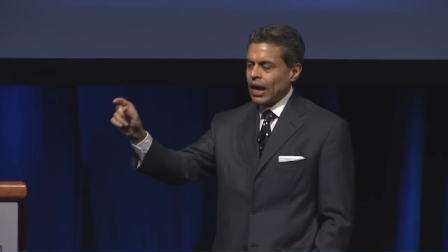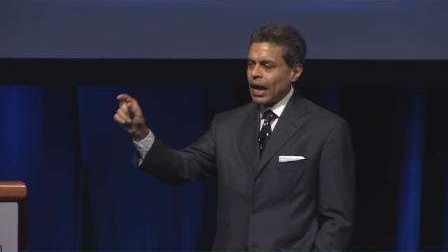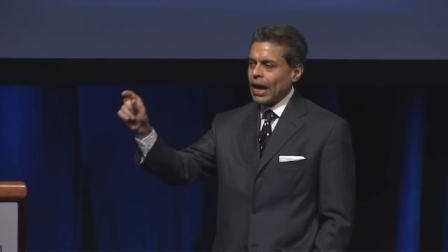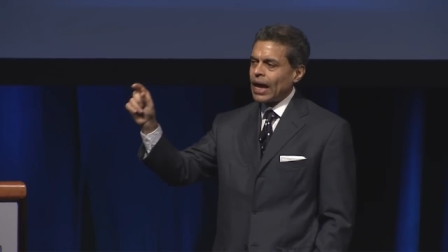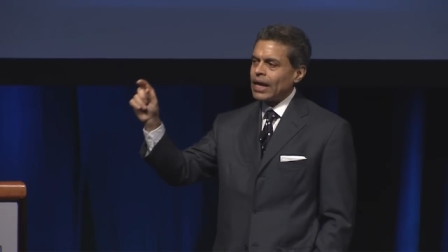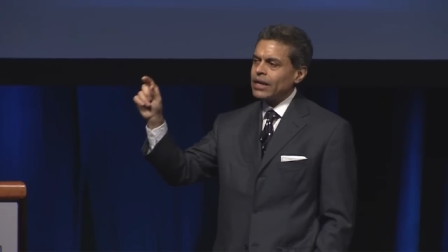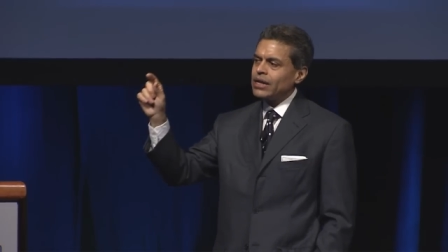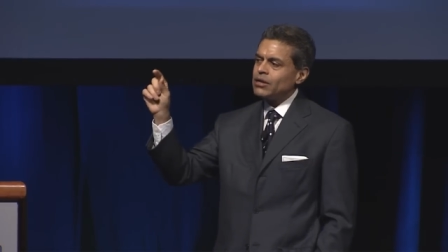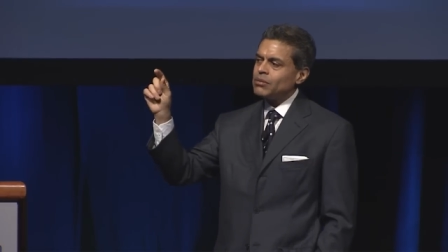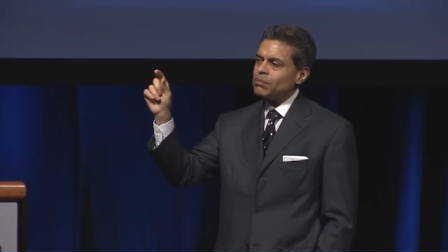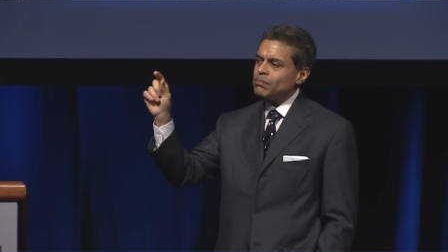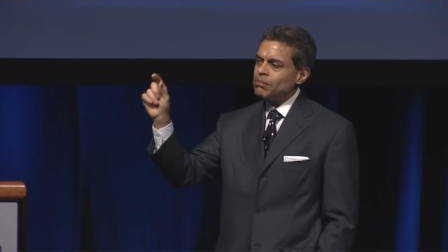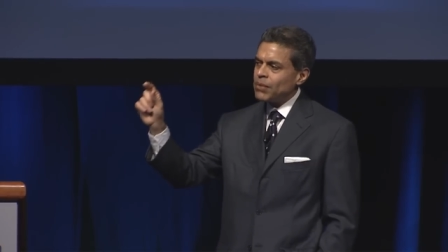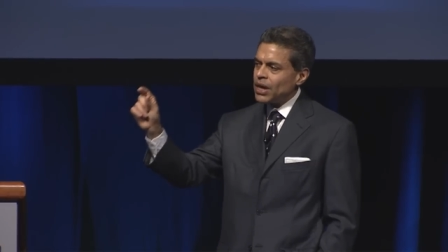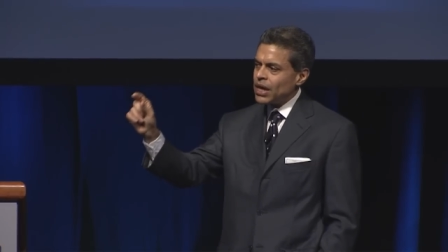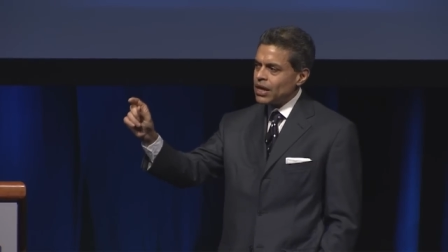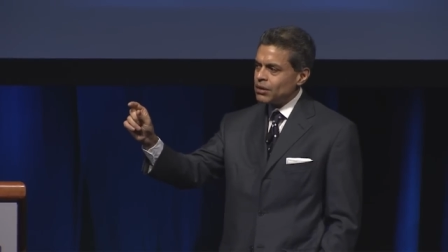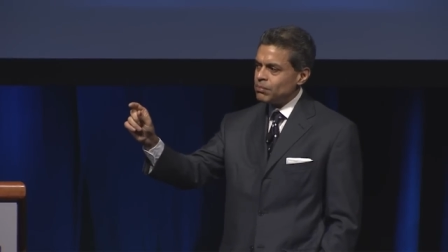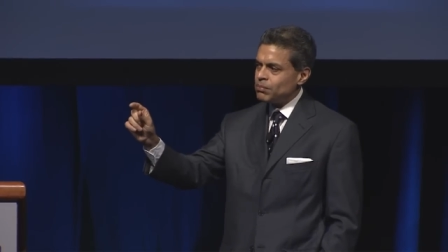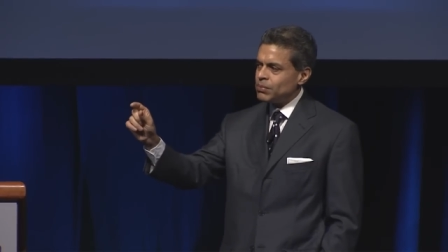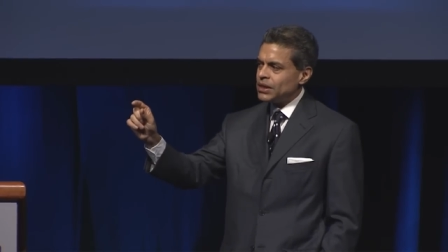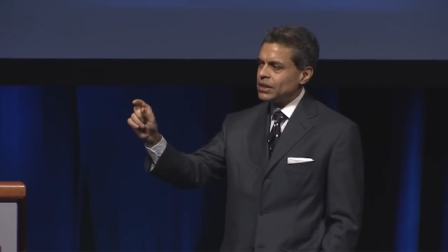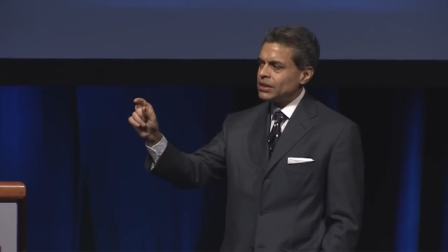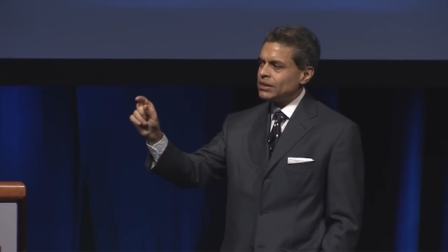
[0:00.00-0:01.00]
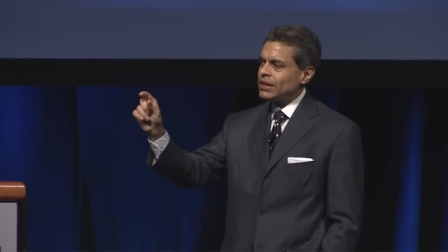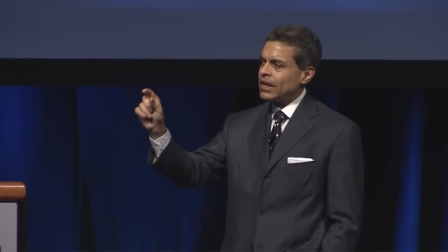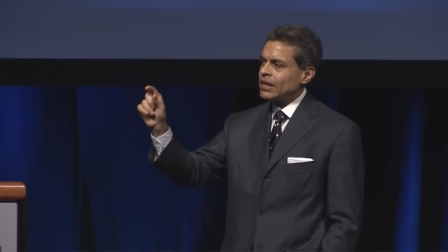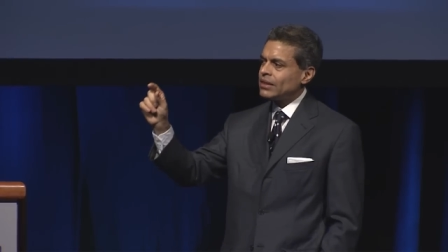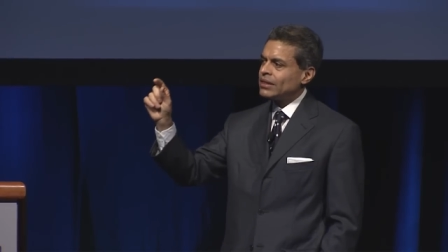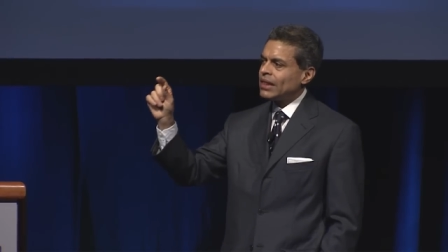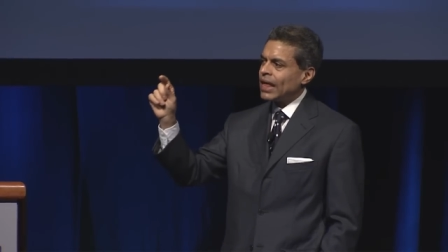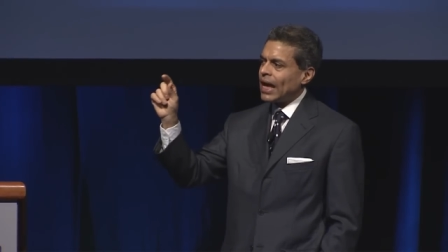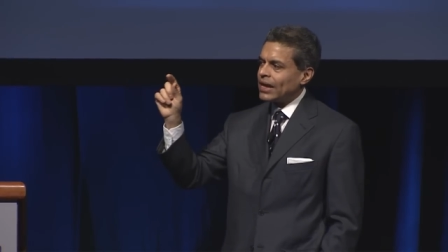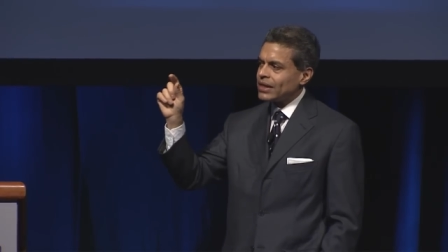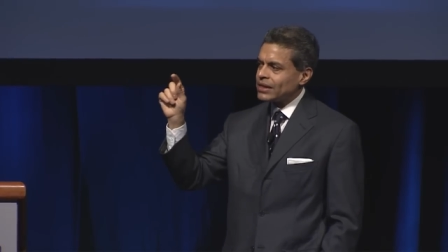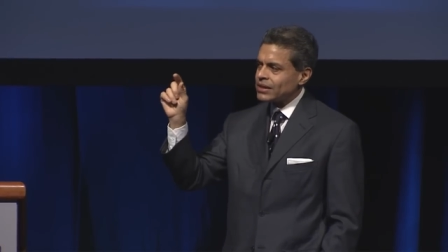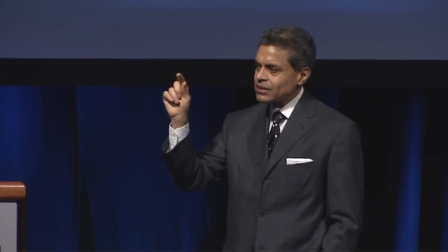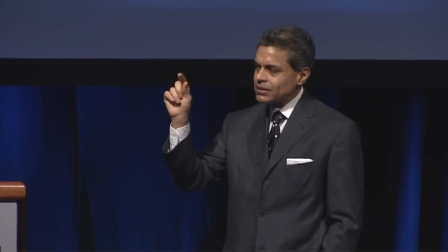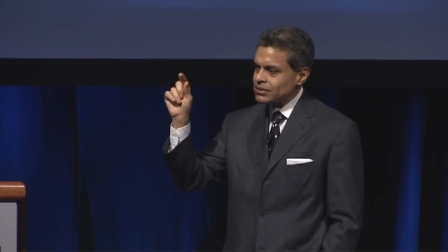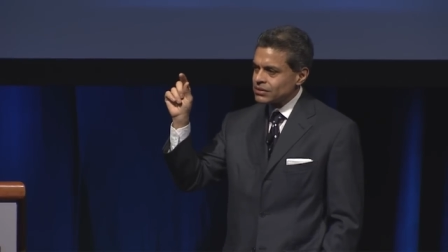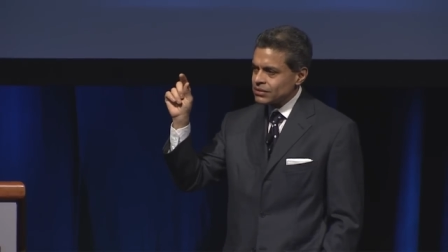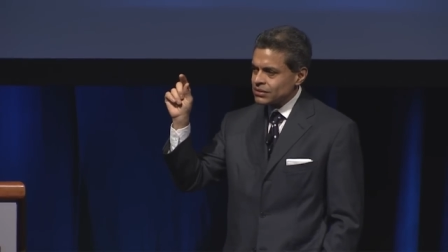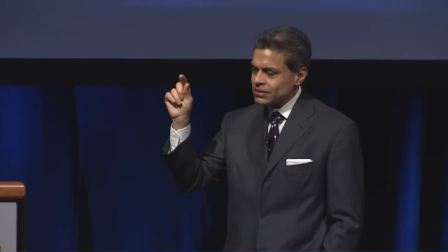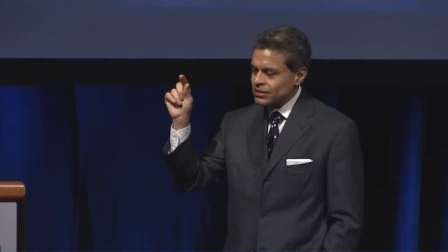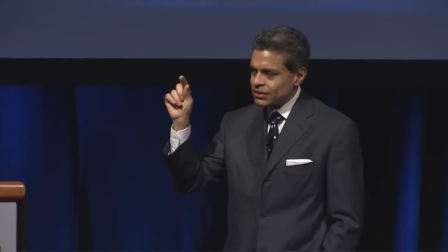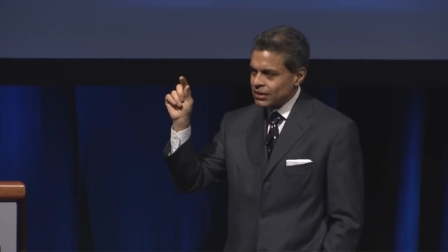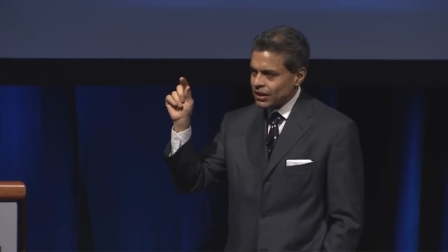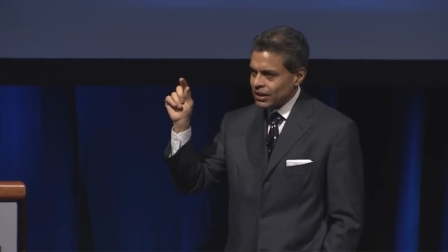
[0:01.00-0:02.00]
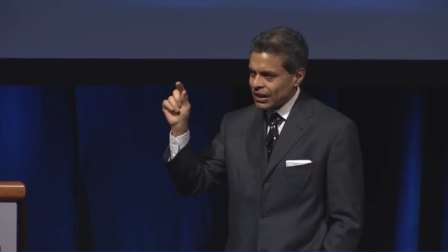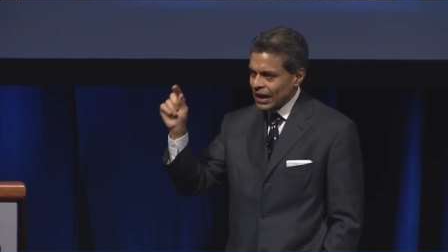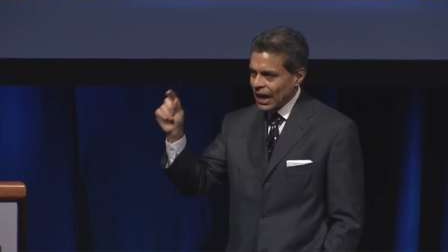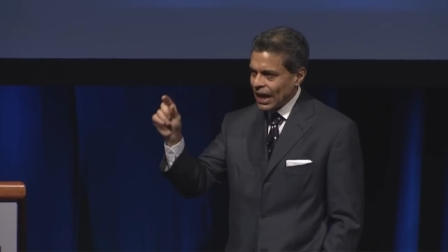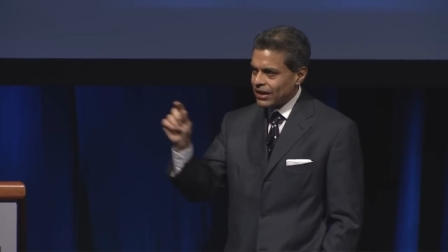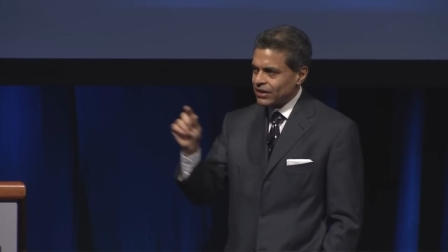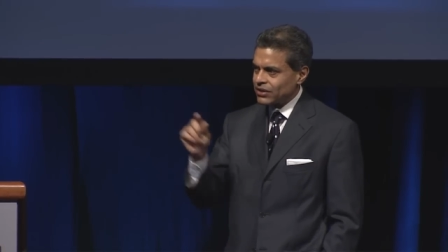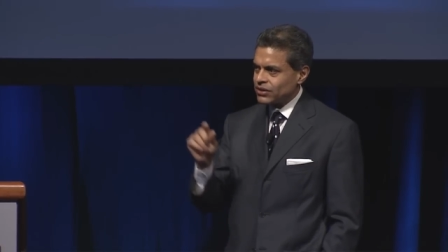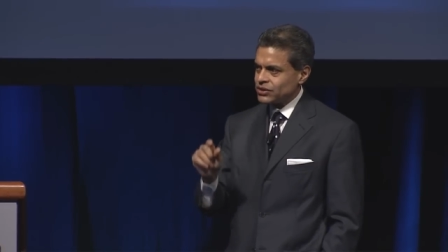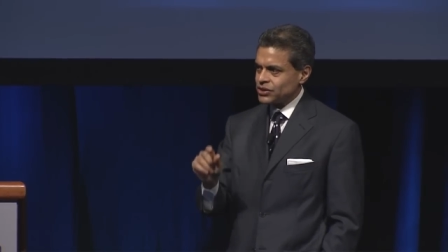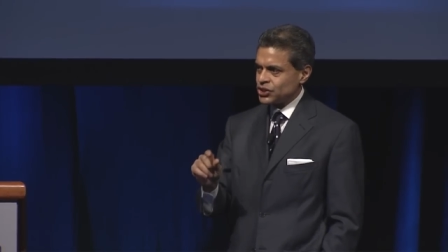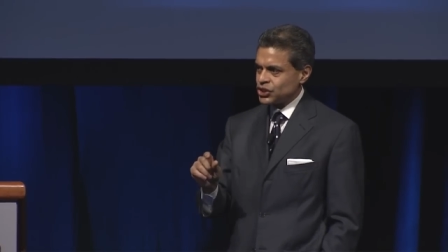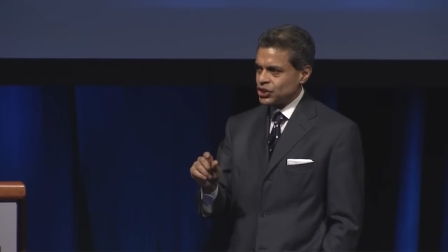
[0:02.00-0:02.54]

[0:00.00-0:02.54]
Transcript: And it may be that that latter